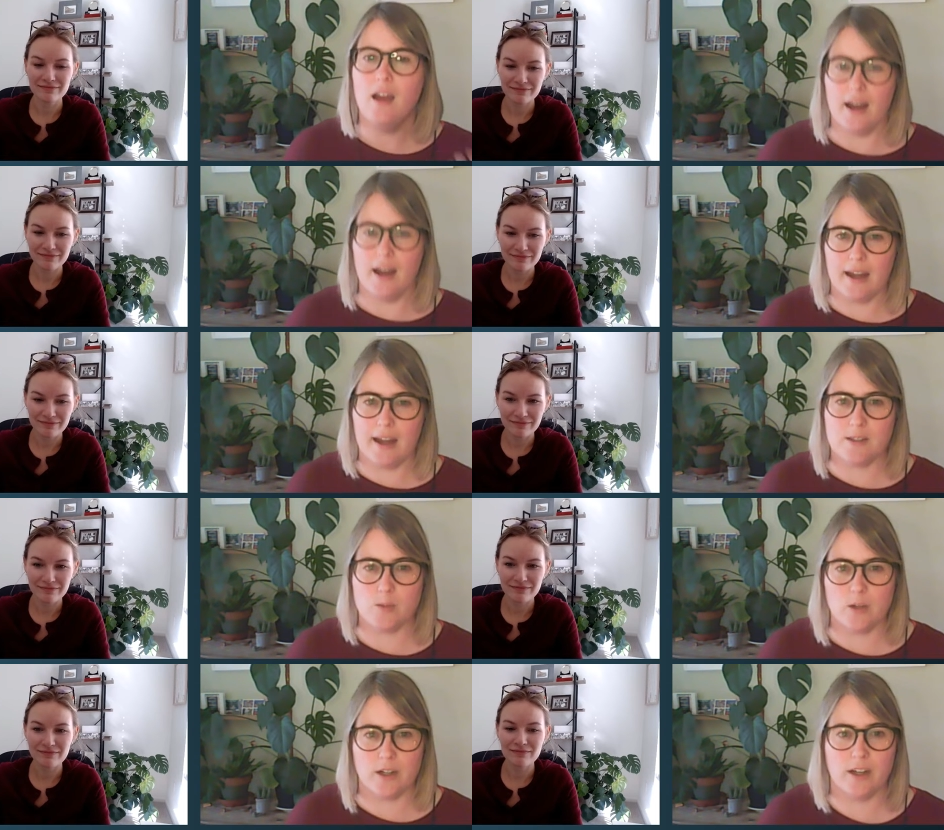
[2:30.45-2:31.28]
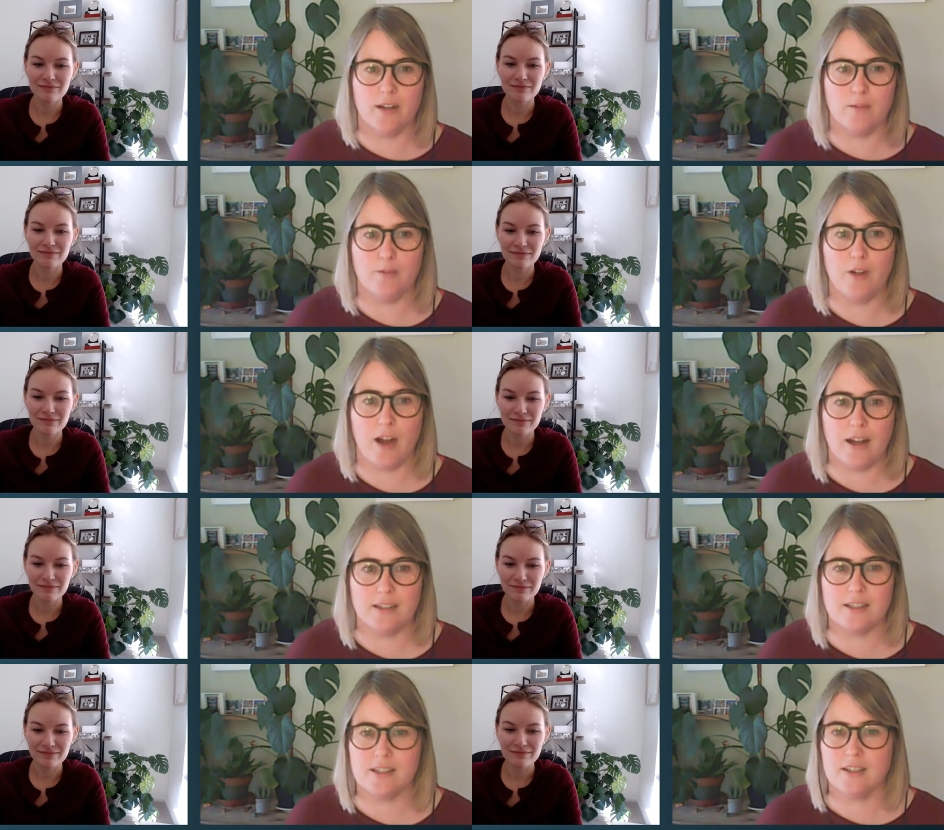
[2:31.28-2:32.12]
Speaker 1: and how it's working for
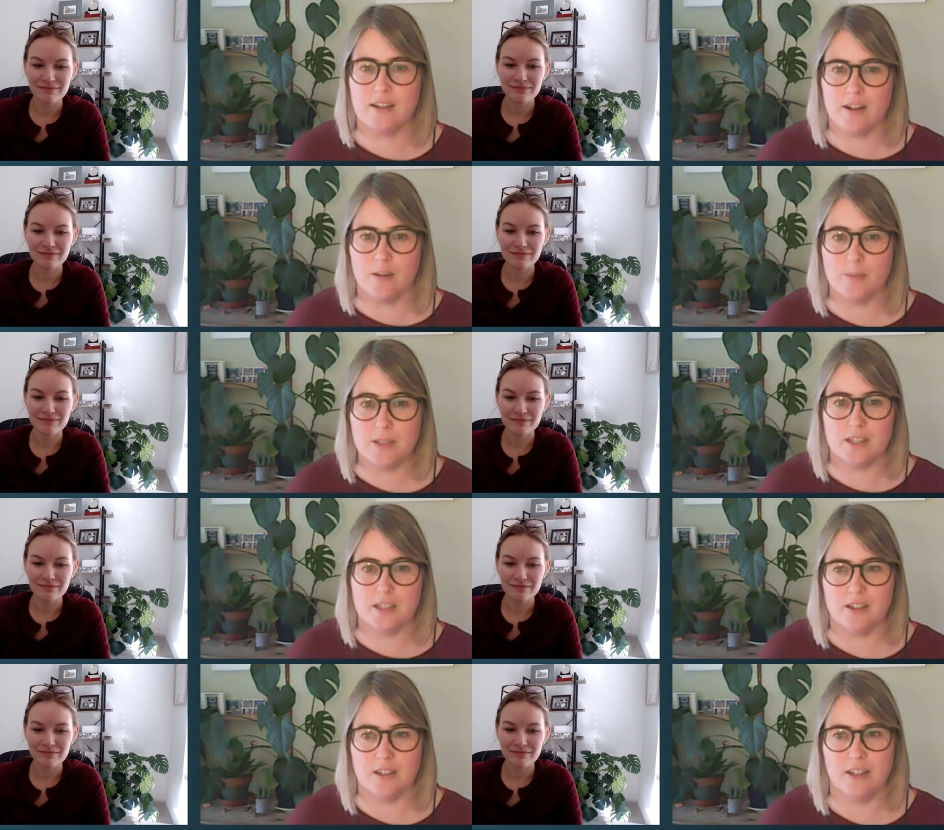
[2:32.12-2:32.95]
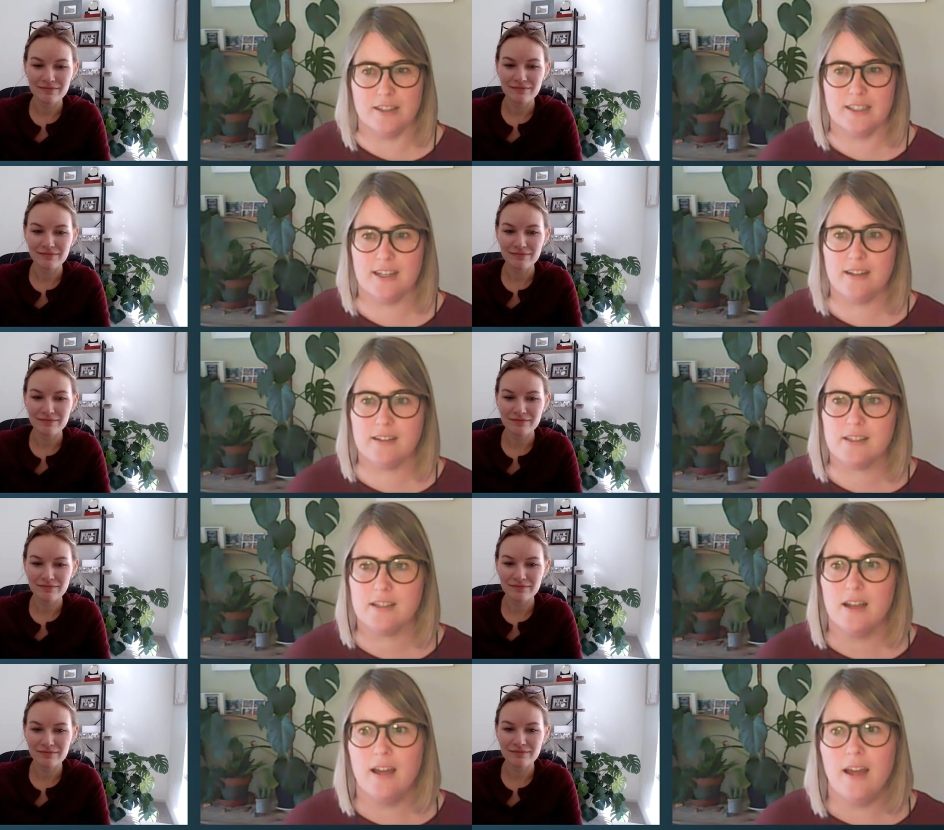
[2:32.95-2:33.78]
us in our particular
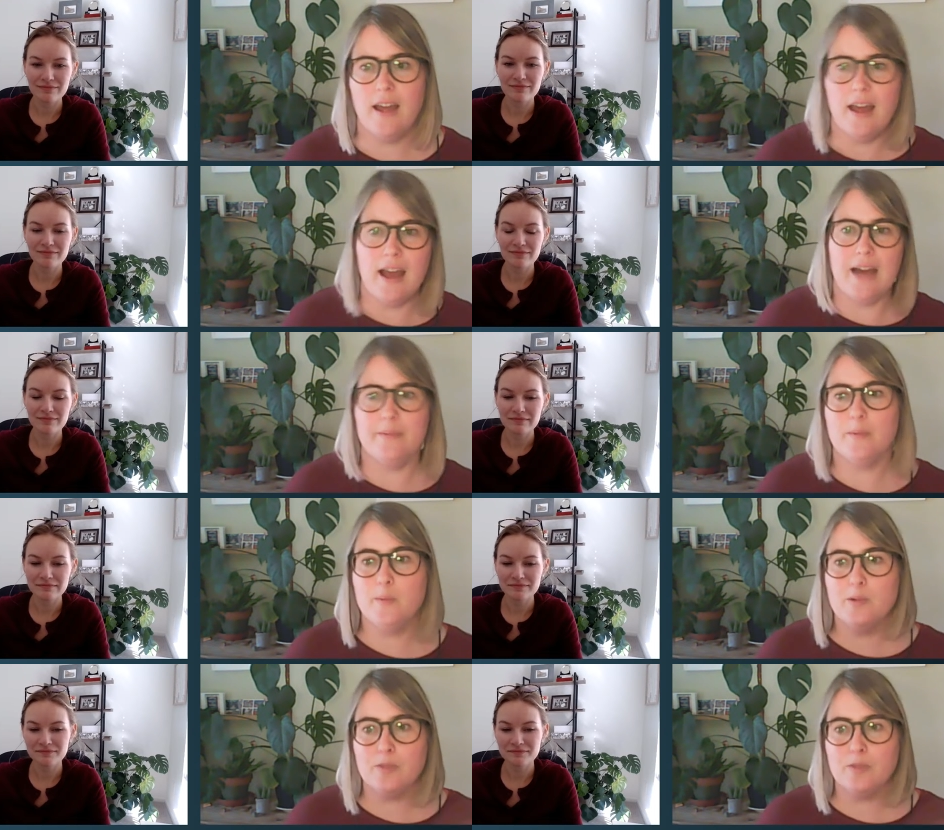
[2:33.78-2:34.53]
context. And we moved